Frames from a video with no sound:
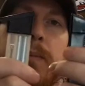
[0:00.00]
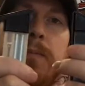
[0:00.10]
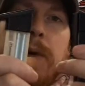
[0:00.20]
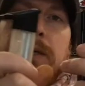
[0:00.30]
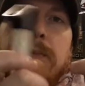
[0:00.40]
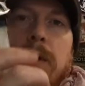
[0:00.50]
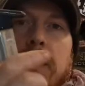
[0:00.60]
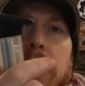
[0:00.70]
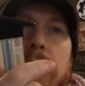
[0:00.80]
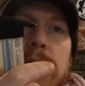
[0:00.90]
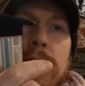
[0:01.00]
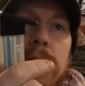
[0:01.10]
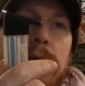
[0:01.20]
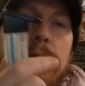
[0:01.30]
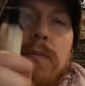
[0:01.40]
base plate
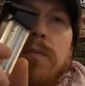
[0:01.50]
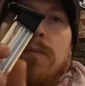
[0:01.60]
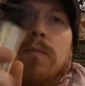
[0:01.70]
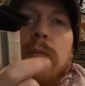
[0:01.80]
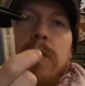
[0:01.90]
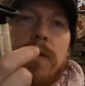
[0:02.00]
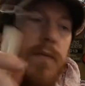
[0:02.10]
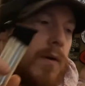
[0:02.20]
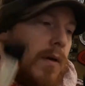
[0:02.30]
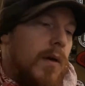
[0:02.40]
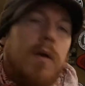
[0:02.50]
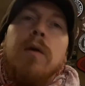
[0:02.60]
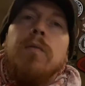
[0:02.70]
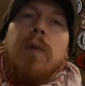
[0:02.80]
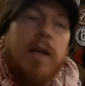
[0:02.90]
for whichever
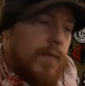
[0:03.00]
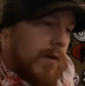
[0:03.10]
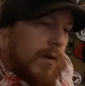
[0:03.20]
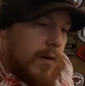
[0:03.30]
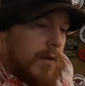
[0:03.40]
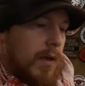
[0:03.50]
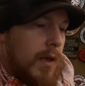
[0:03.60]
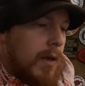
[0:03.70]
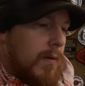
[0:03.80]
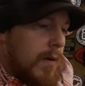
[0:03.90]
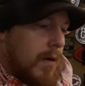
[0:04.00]
relevant gun that you